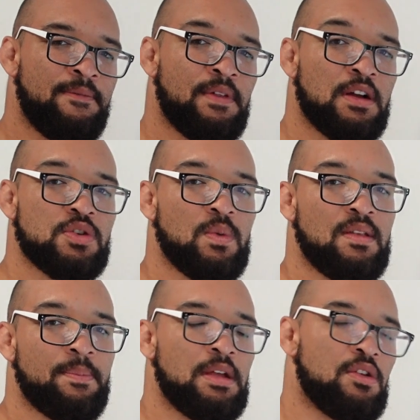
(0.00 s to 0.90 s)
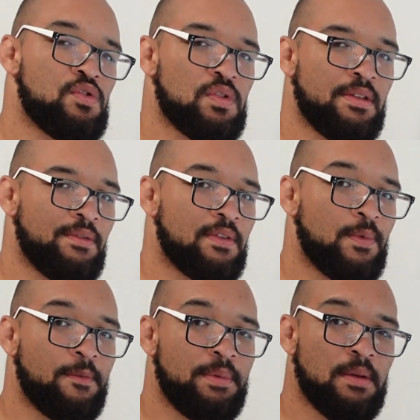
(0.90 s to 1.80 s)
fluctuates, but usually it's around
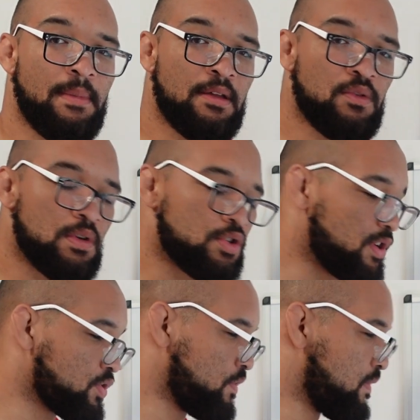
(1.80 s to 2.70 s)
12 p.m. I'll do instructional